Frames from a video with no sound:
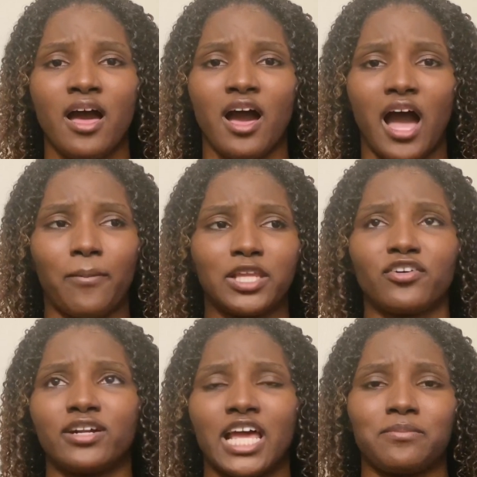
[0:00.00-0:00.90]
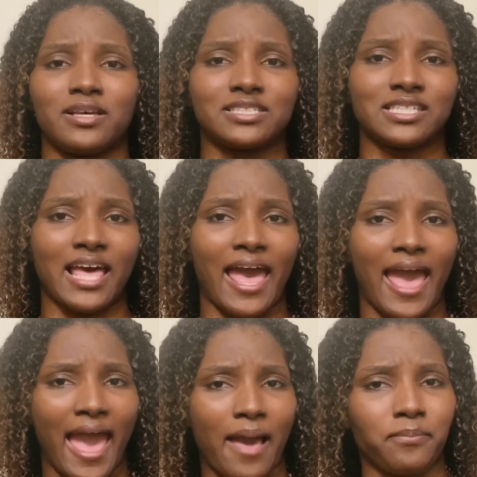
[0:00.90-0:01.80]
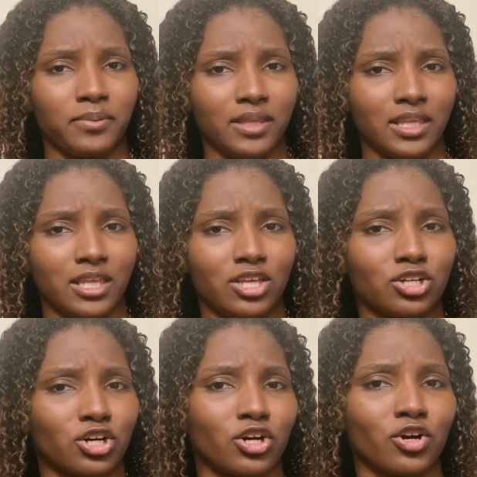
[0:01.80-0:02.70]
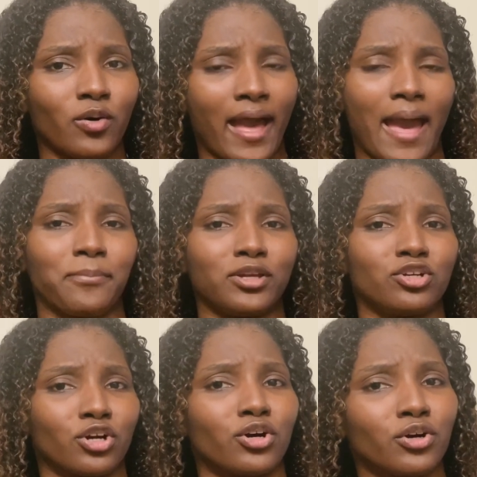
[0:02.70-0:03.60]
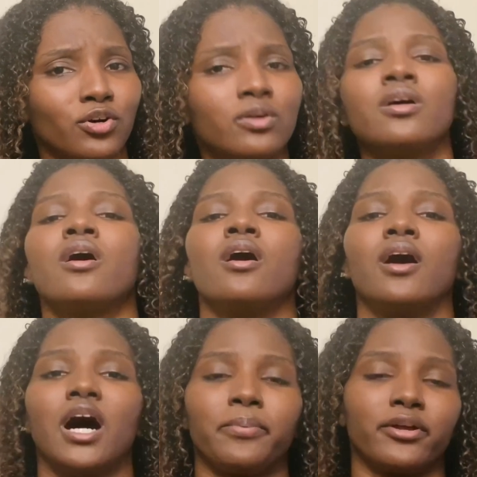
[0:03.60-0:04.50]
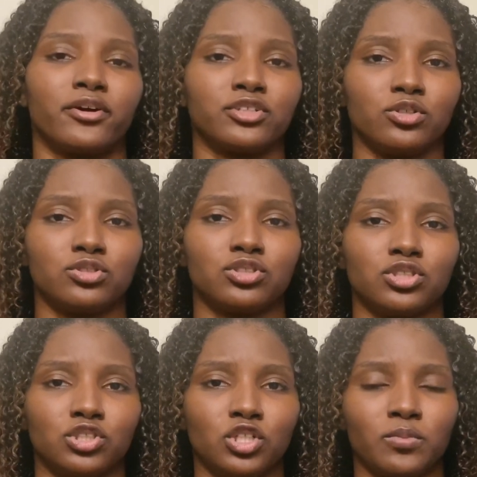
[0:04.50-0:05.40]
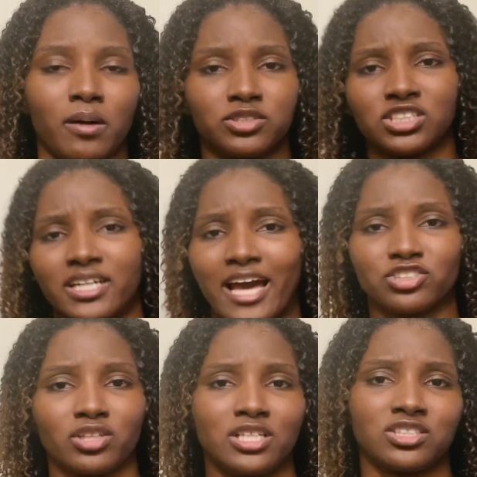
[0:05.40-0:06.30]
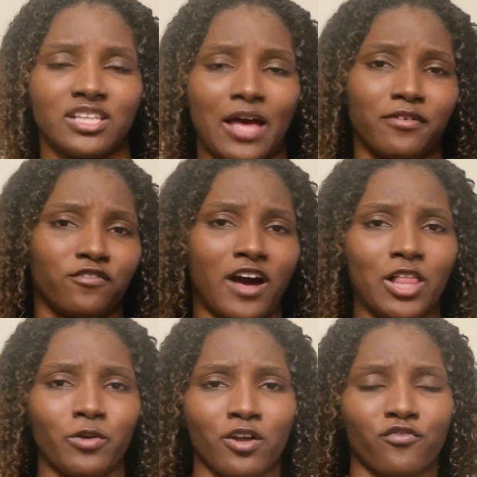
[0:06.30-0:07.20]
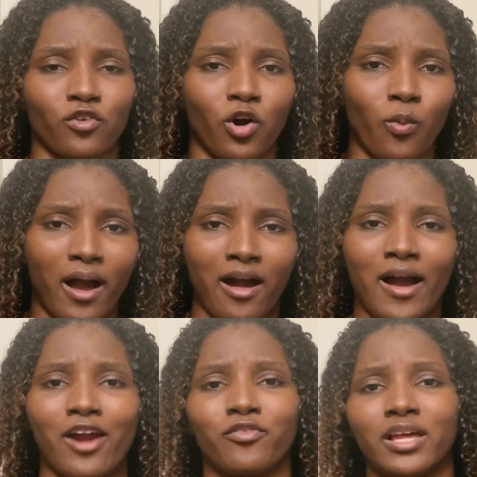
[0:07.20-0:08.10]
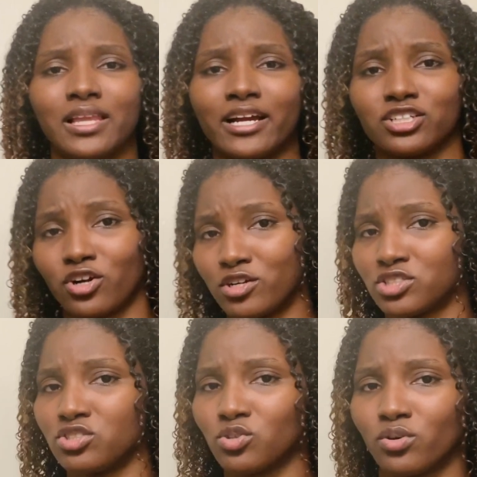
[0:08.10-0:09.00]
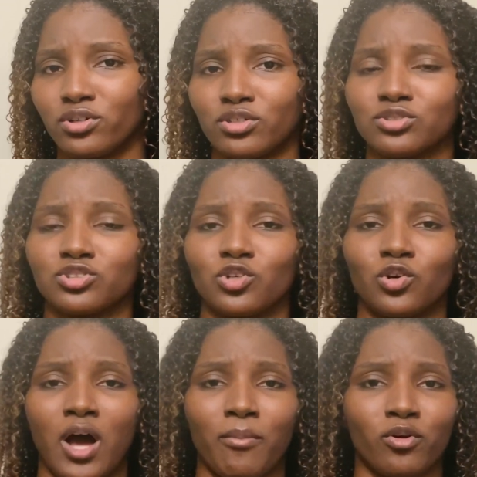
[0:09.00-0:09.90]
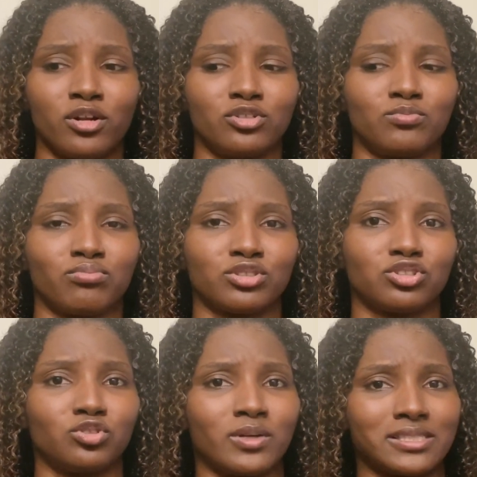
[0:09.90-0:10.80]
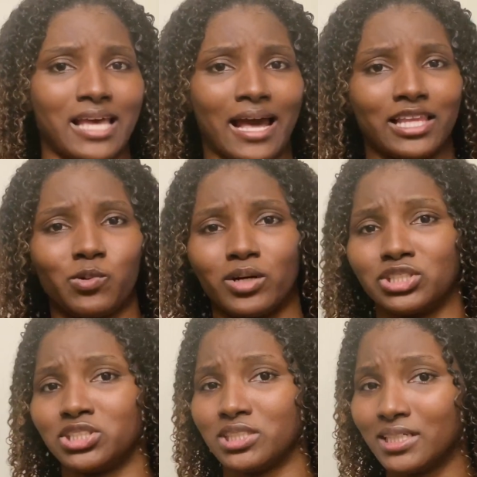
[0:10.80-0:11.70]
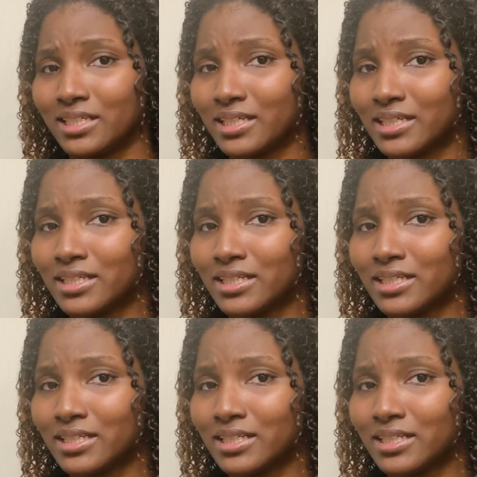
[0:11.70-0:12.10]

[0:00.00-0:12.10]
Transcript: I believe her name is Happy Girl up here on YouTube. She's a naturalista that I've been following for a while. I really liked her tutorials, so I'm gonna pretty much do exactly what she did.